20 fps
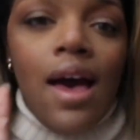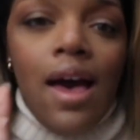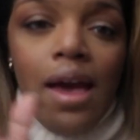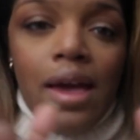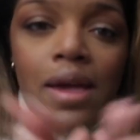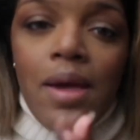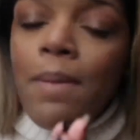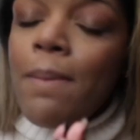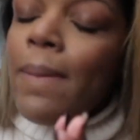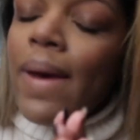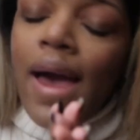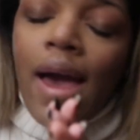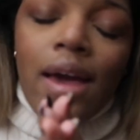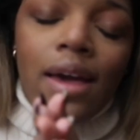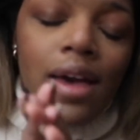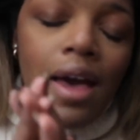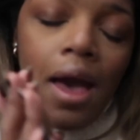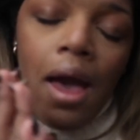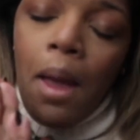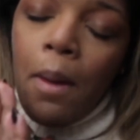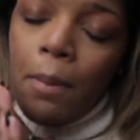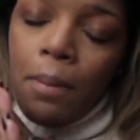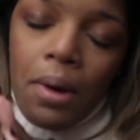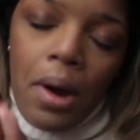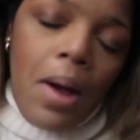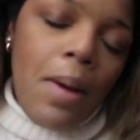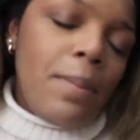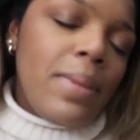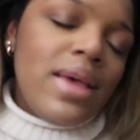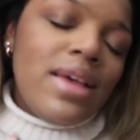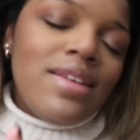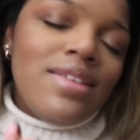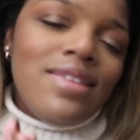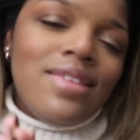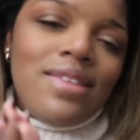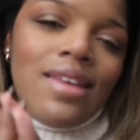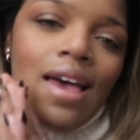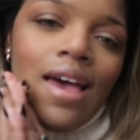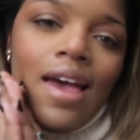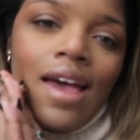I am back, I
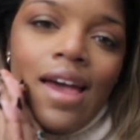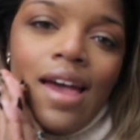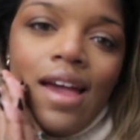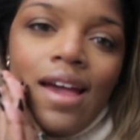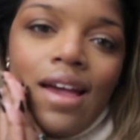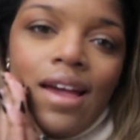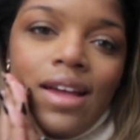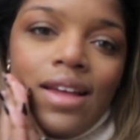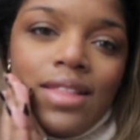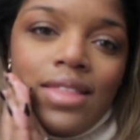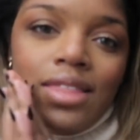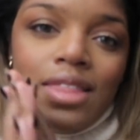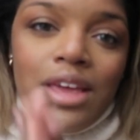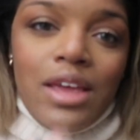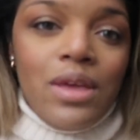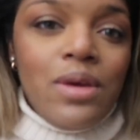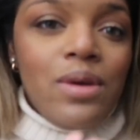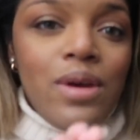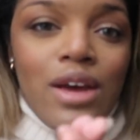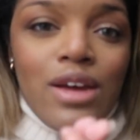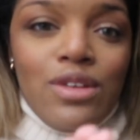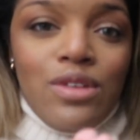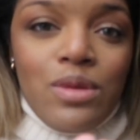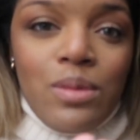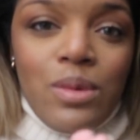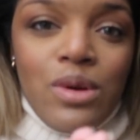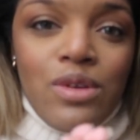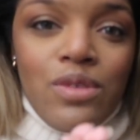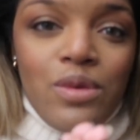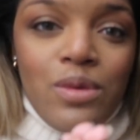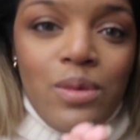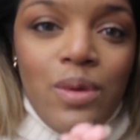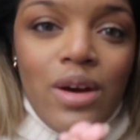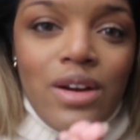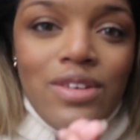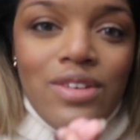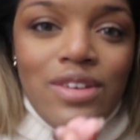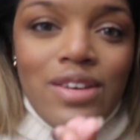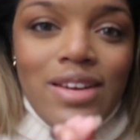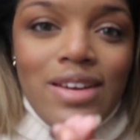promise. And thank you guys so much for
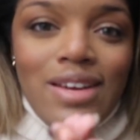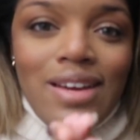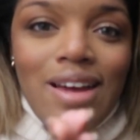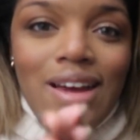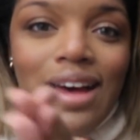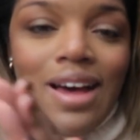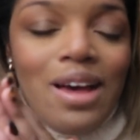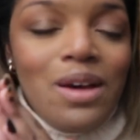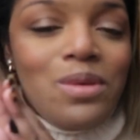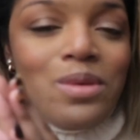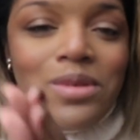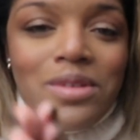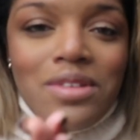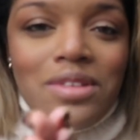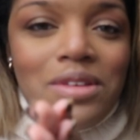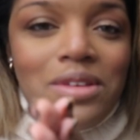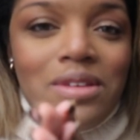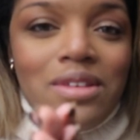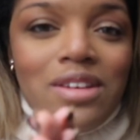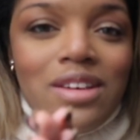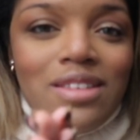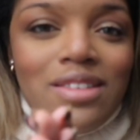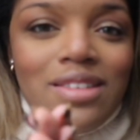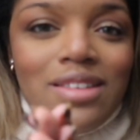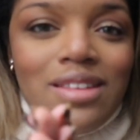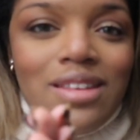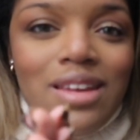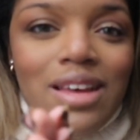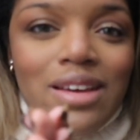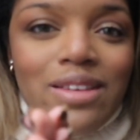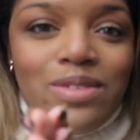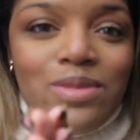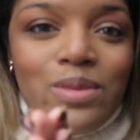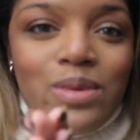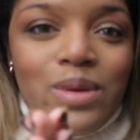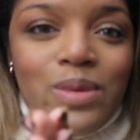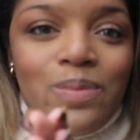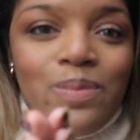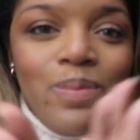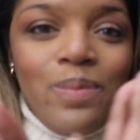watching. I will see you guys in the next
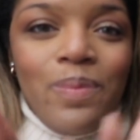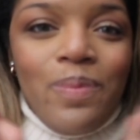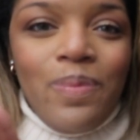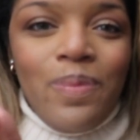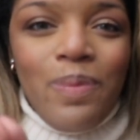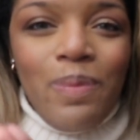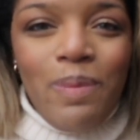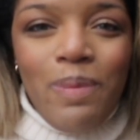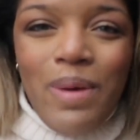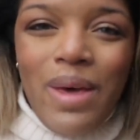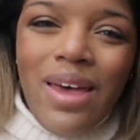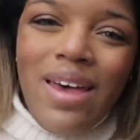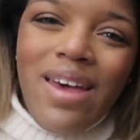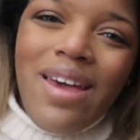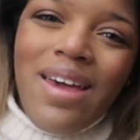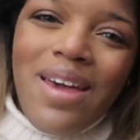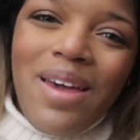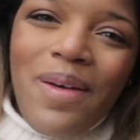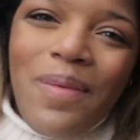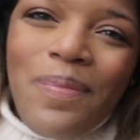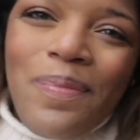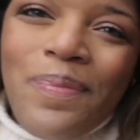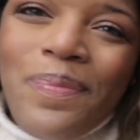one. Bye.